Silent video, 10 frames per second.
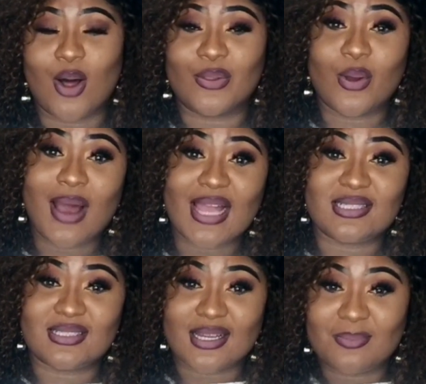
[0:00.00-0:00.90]
Although I
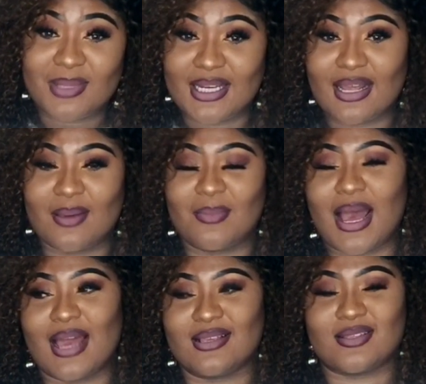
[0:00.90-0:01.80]
did meet him
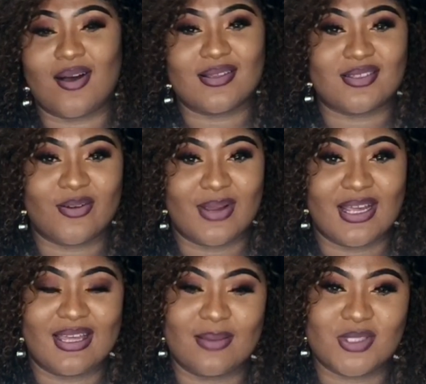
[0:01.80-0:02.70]
at his concert when
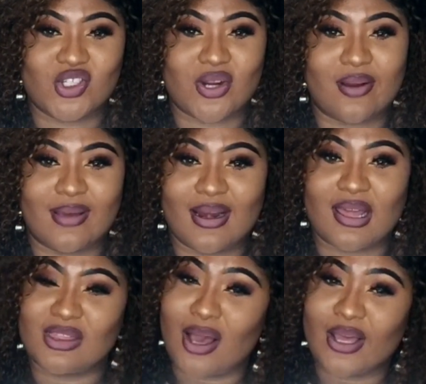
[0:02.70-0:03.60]
he came to Toronto, and
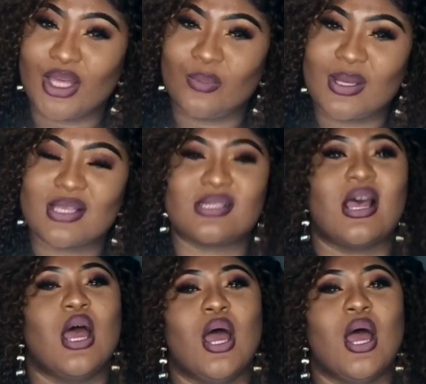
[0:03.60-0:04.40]
I thought he was